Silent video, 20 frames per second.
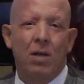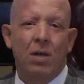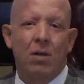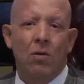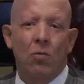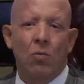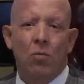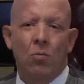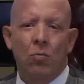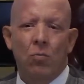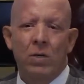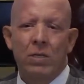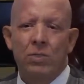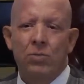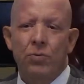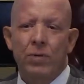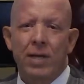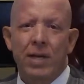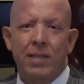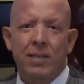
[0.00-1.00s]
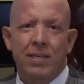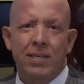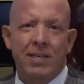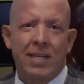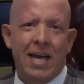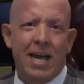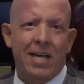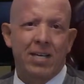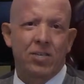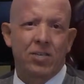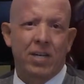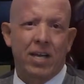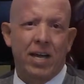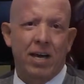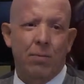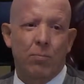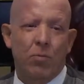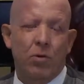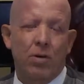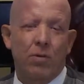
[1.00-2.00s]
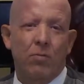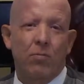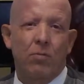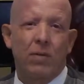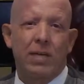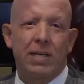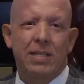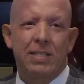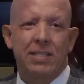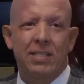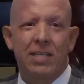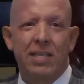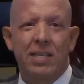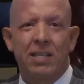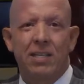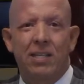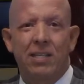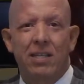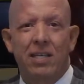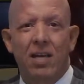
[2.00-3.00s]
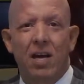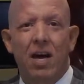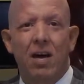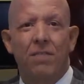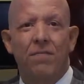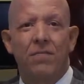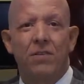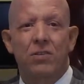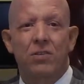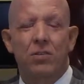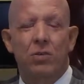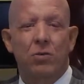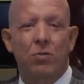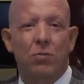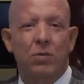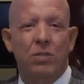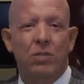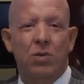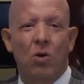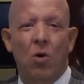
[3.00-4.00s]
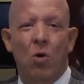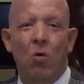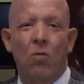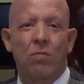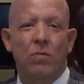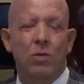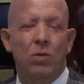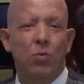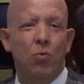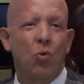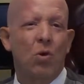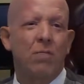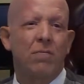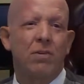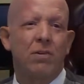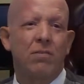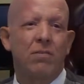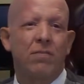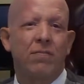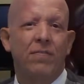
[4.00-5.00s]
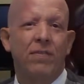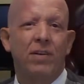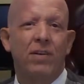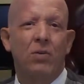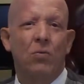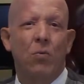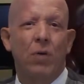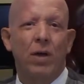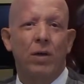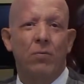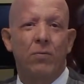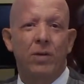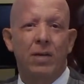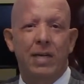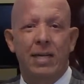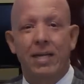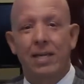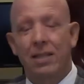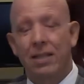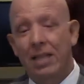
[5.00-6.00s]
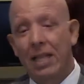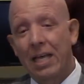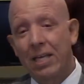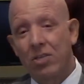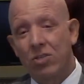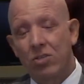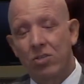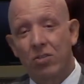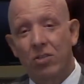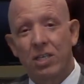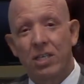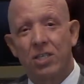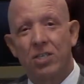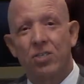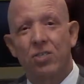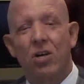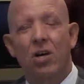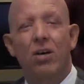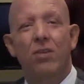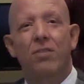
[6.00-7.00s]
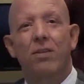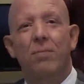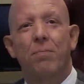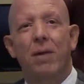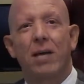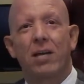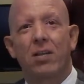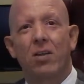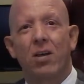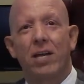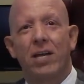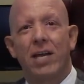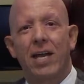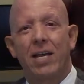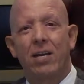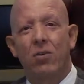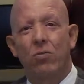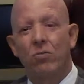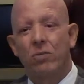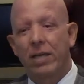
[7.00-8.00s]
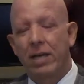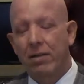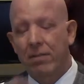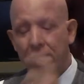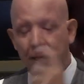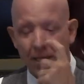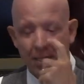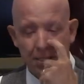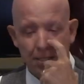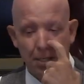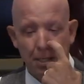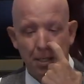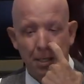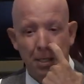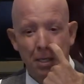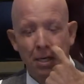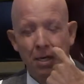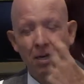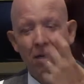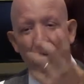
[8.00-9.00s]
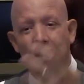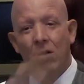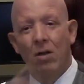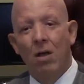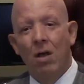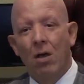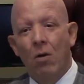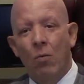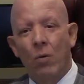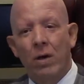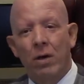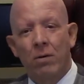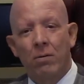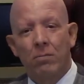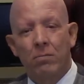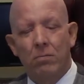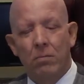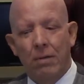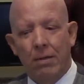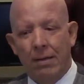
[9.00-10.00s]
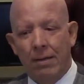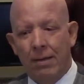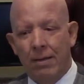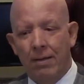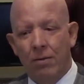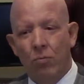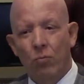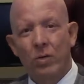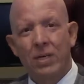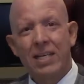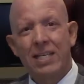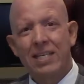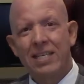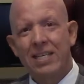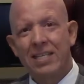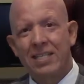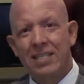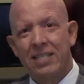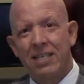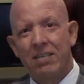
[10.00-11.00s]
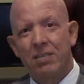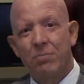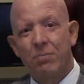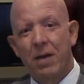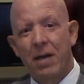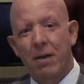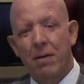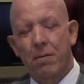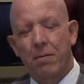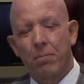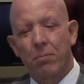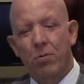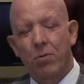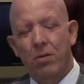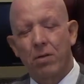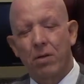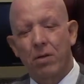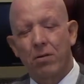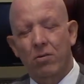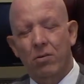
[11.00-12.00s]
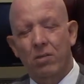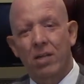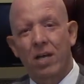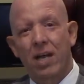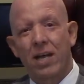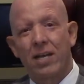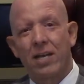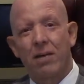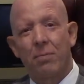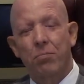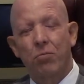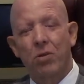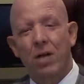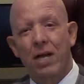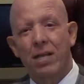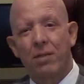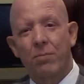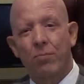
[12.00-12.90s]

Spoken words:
Well, once we got the dash camera, we could see that the officer was over 1,200 feet away when he allegedly saw that my client had no taillights on. Well, what he did see is my client apply the